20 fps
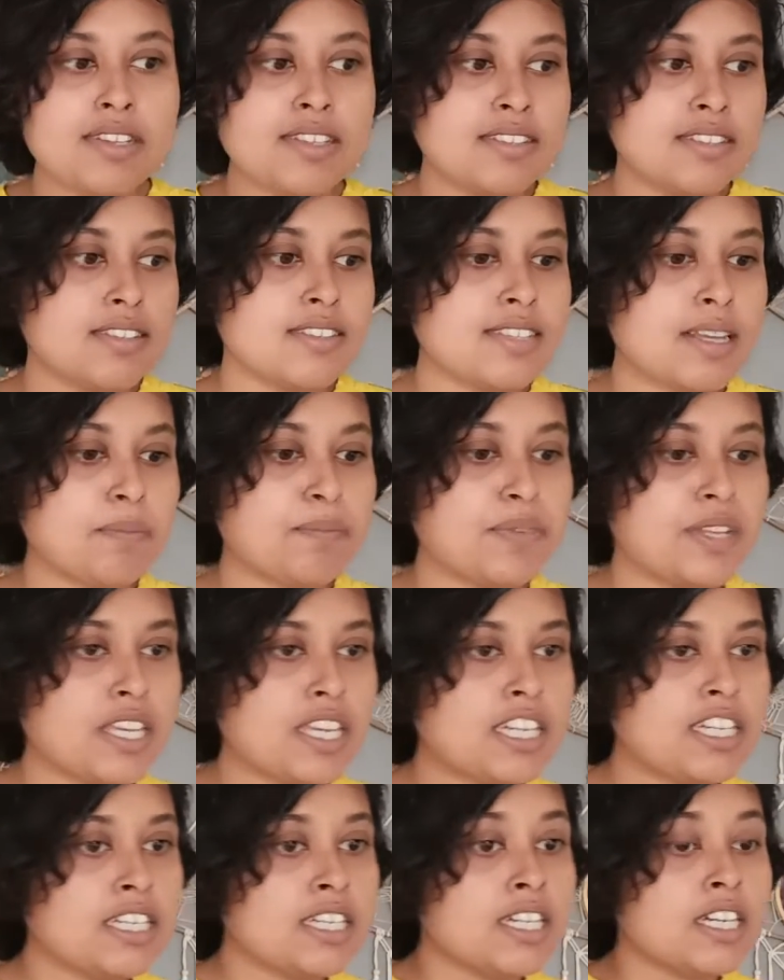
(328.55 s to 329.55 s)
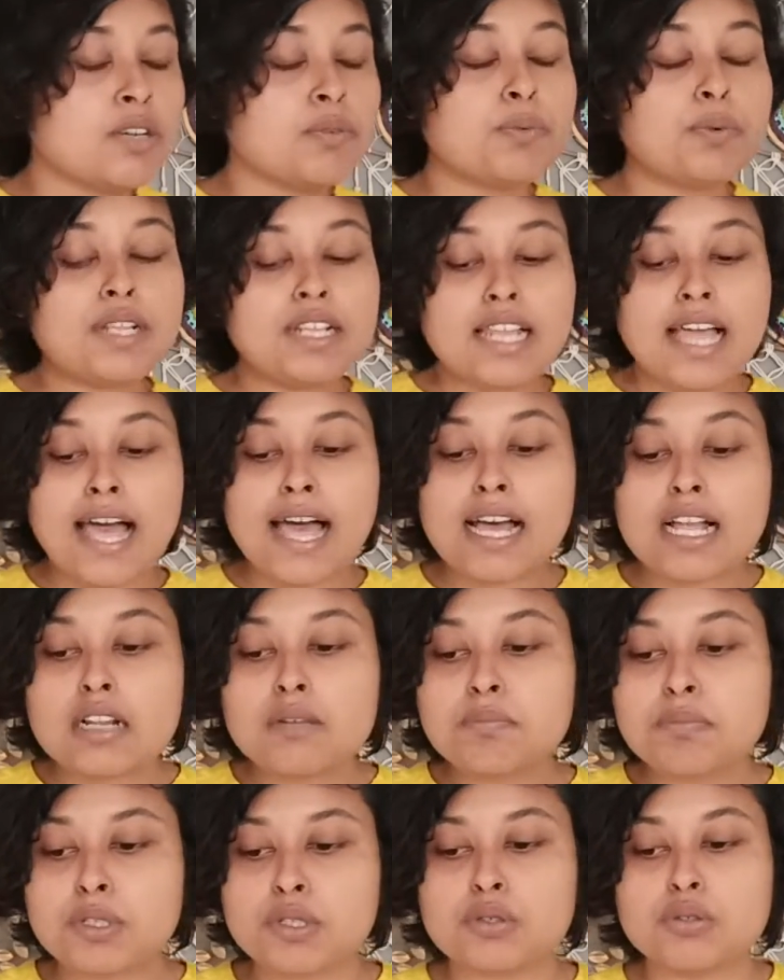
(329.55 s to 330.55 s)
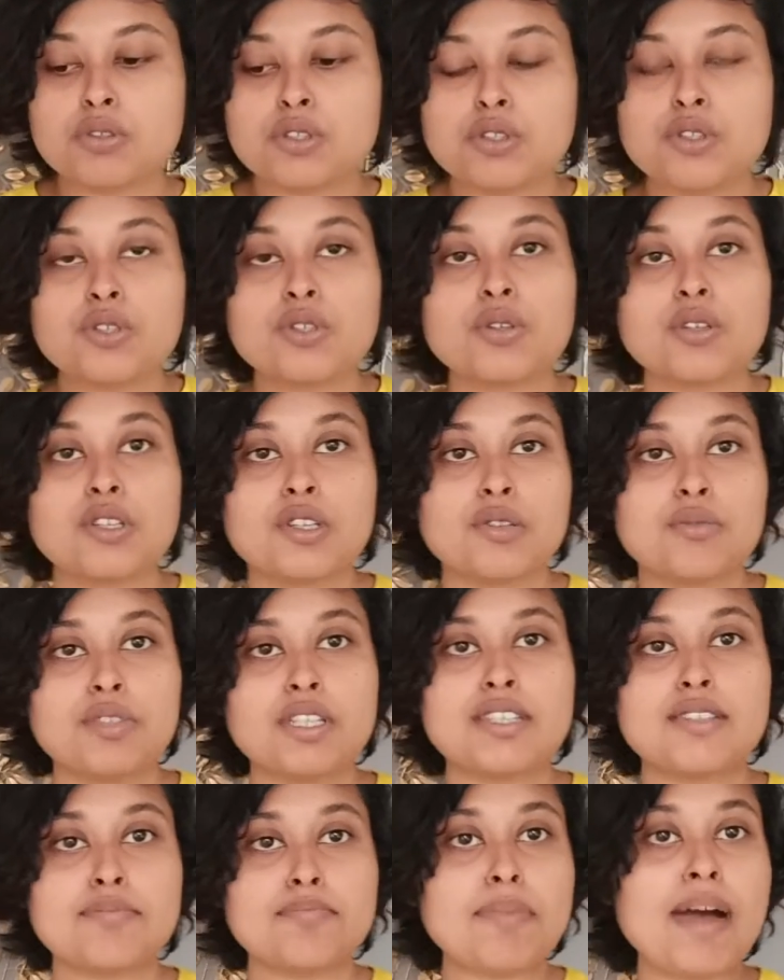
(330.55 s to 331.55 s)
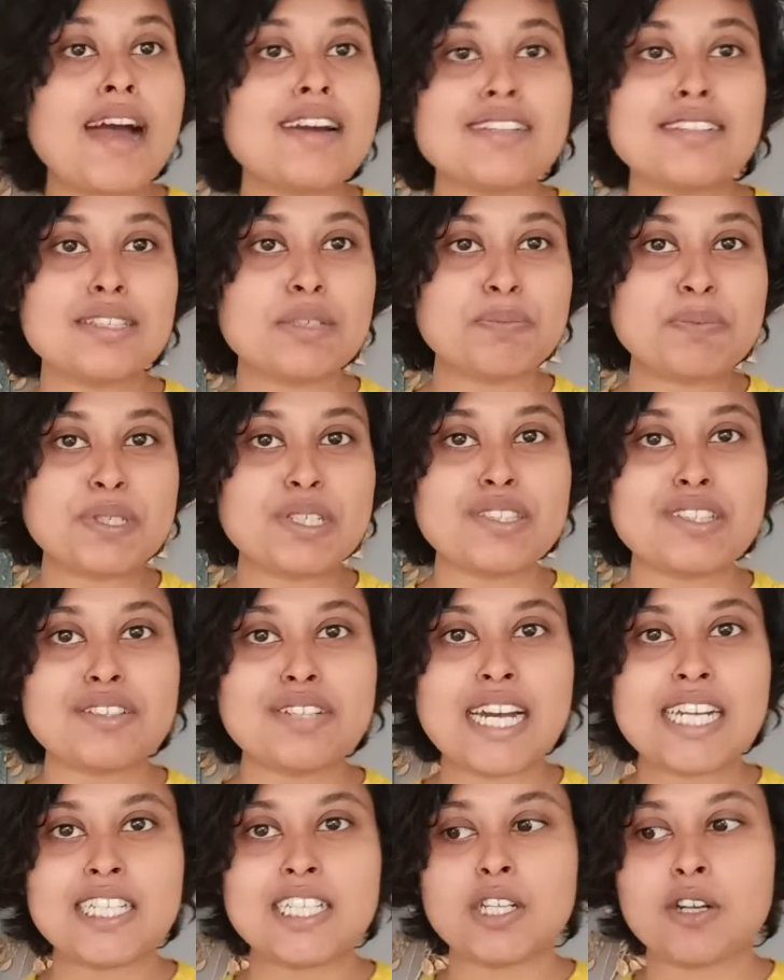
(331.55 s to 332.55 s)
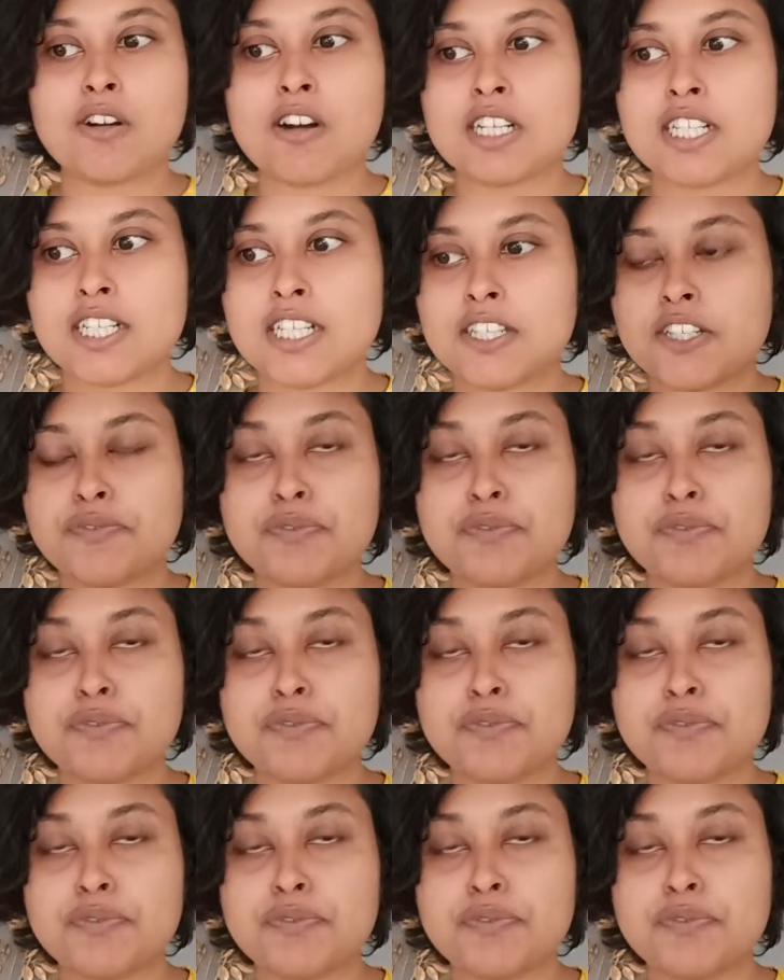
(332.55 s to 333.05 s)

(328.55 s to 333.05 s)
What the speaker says: This is something will help you, you know, you just participate in the writing contest.